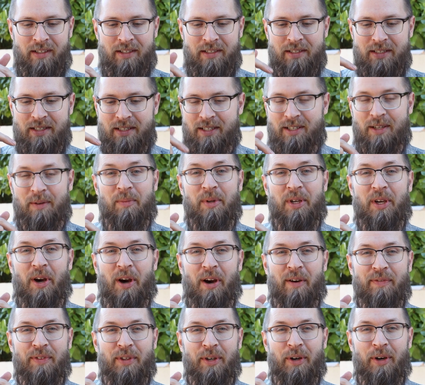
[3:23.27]
This is going to be
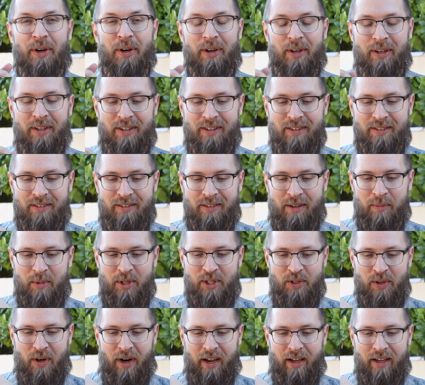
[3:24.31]
off the hook. Let me
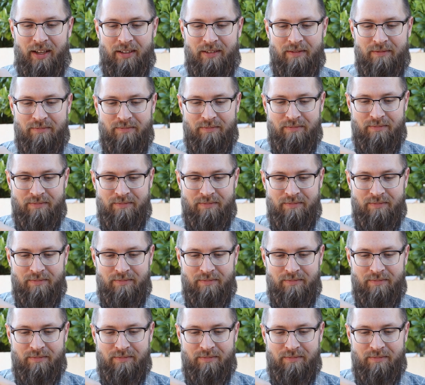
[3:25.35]
try it.